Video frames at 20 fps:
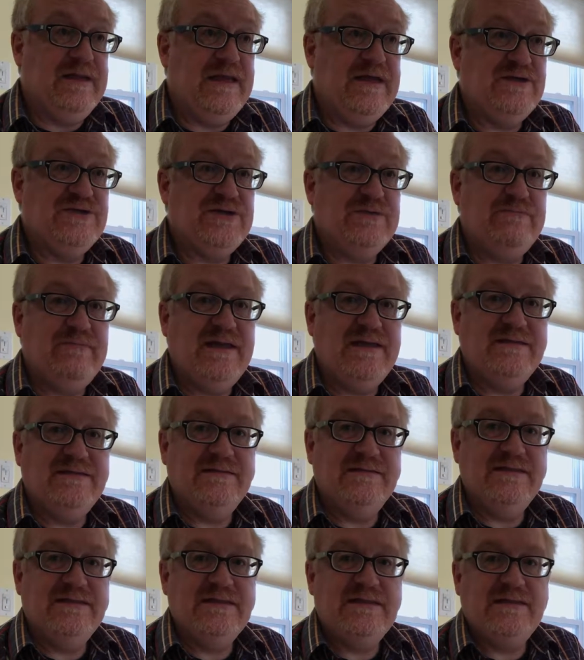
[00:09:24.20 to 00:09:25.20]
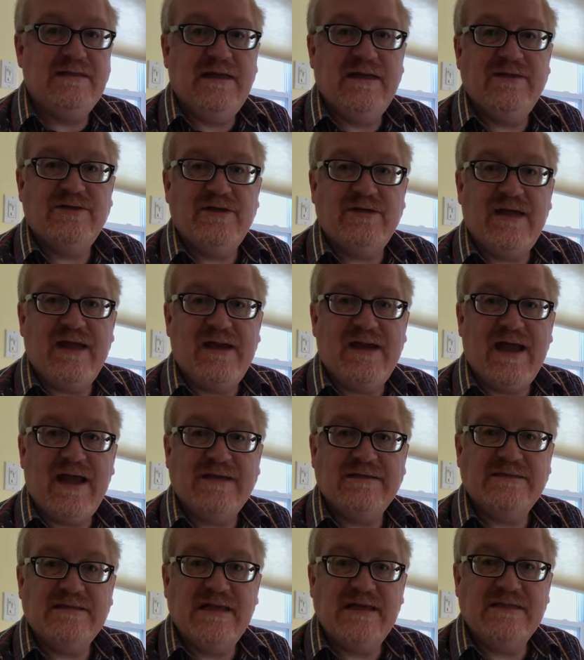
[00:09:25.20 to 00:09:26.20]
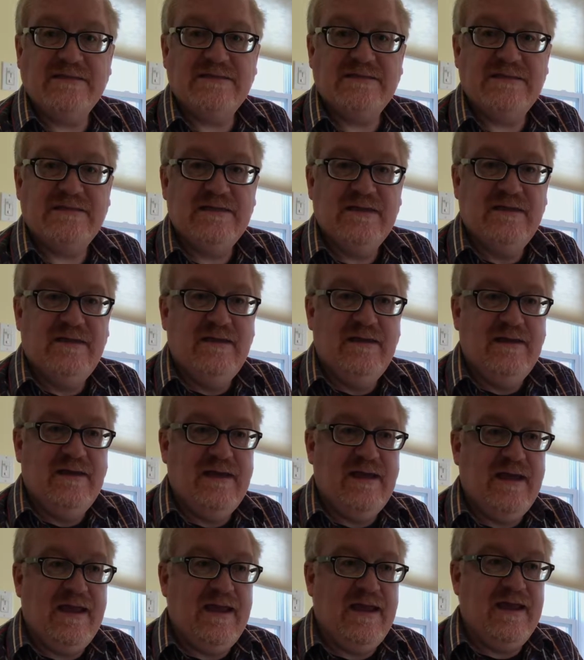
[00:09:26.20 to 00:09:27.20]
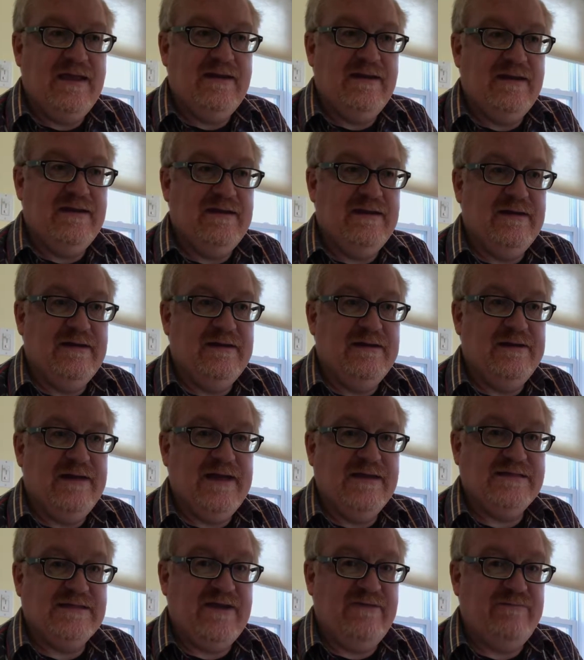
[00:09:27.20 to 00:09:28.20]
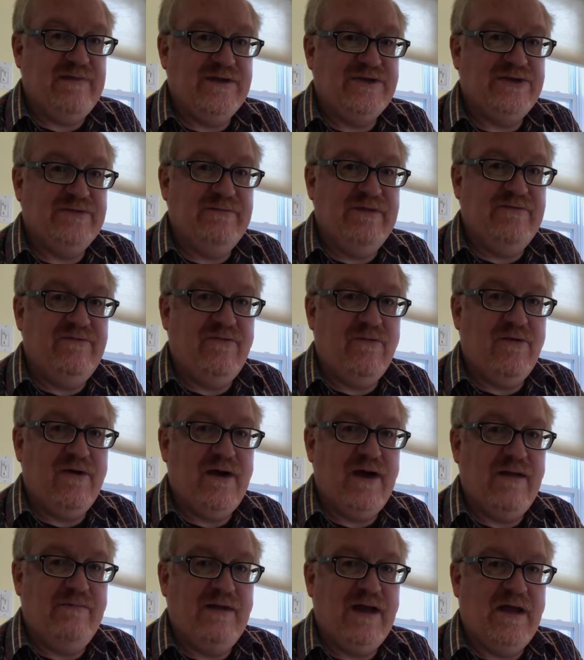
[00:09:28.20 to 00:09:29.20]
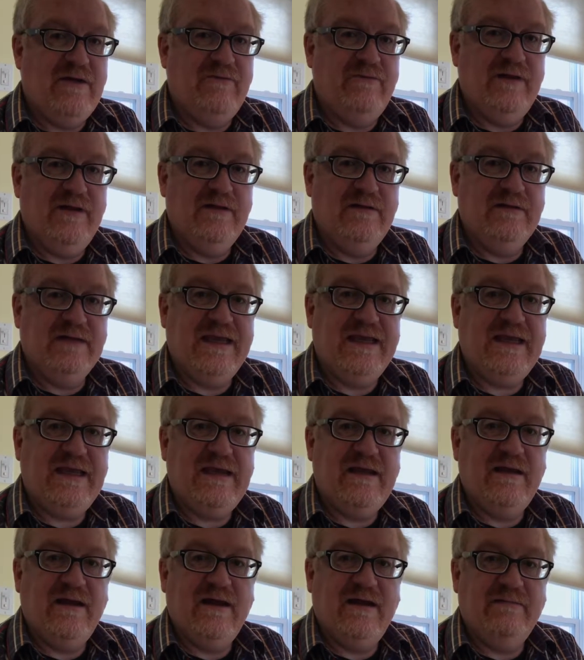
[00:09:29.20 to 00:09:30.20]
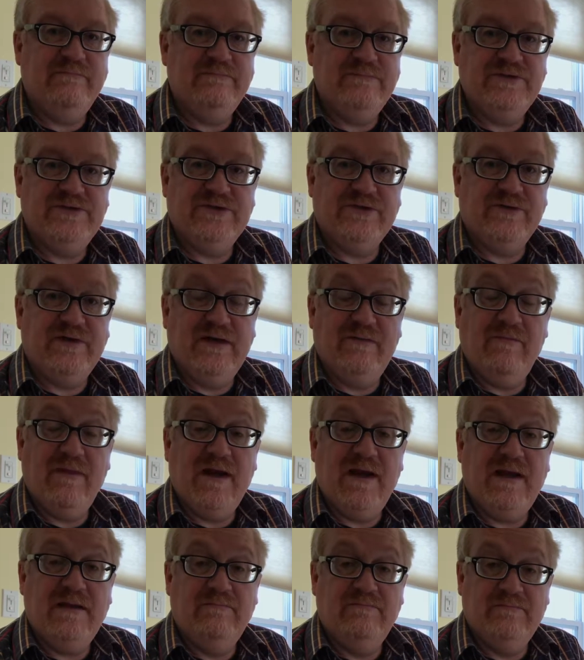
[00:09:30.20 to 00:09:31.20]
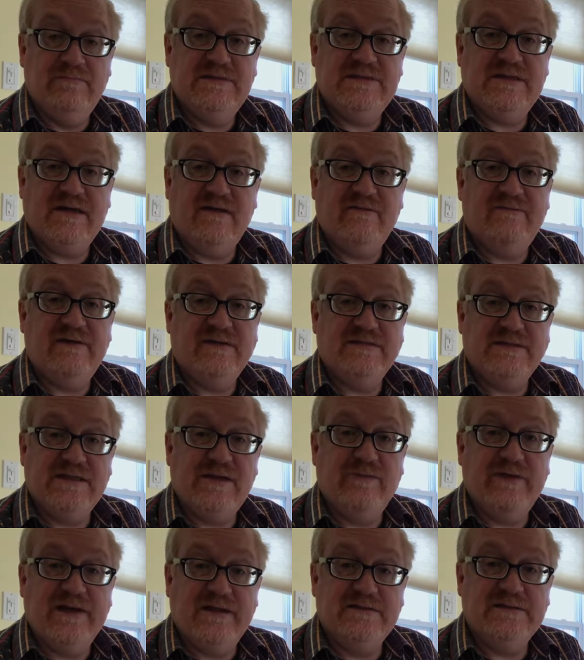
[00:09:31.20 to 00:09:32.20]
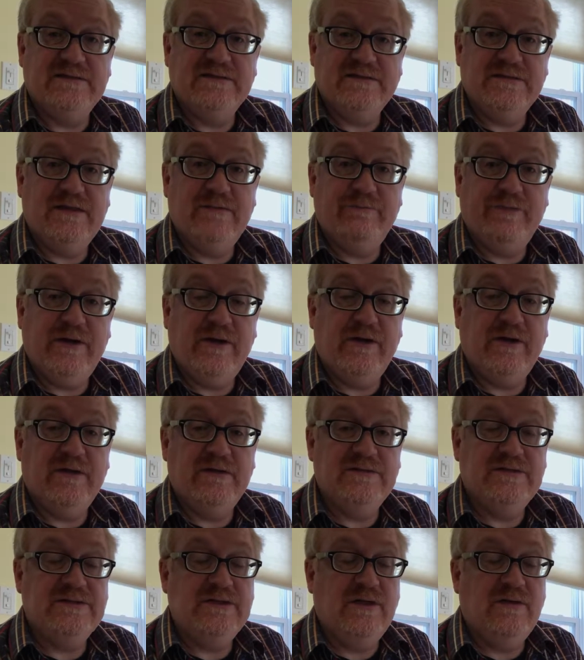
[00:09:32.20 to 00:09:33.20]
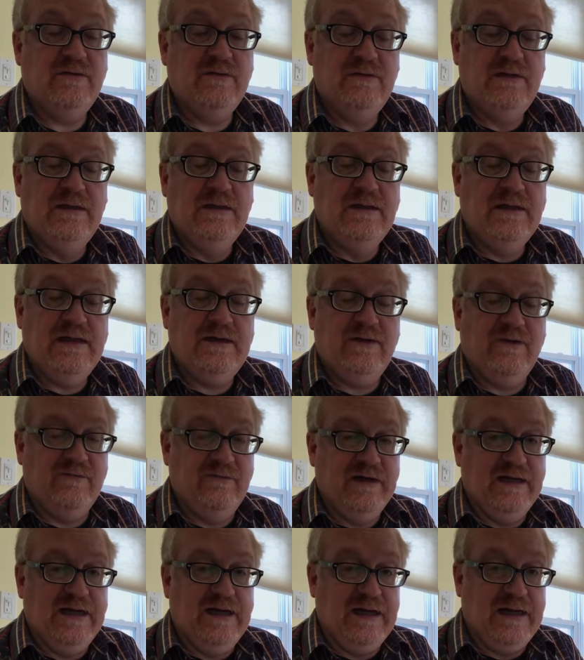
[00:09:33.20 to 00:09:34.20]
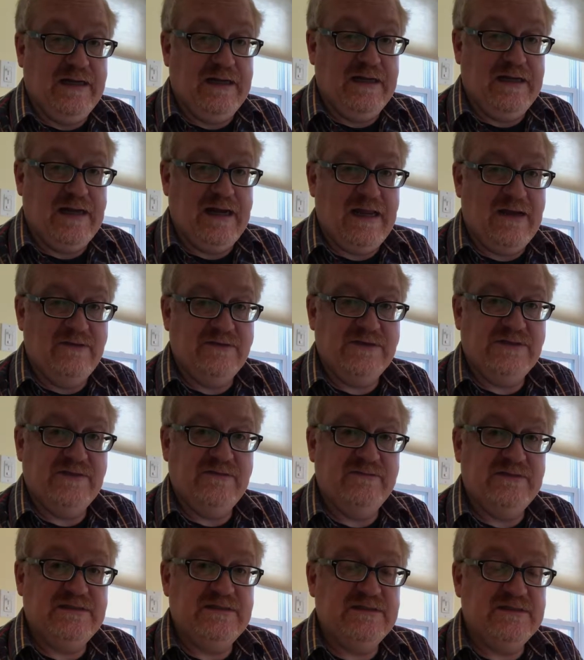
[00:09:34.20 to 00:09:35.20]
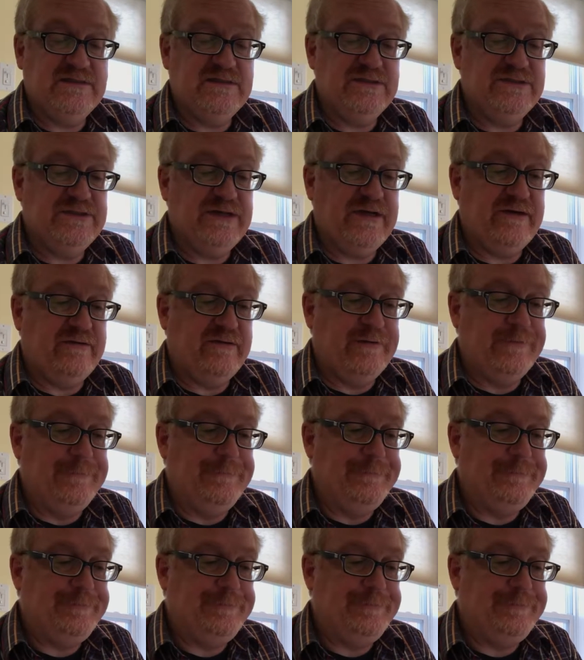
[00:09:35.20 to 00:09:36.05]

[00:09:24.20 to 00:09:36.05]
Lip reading: intermittent internet access, and as I've mentioned before, I'm not real keen on storing my stuff on someone else's computer, so I don't really like cloud services in general.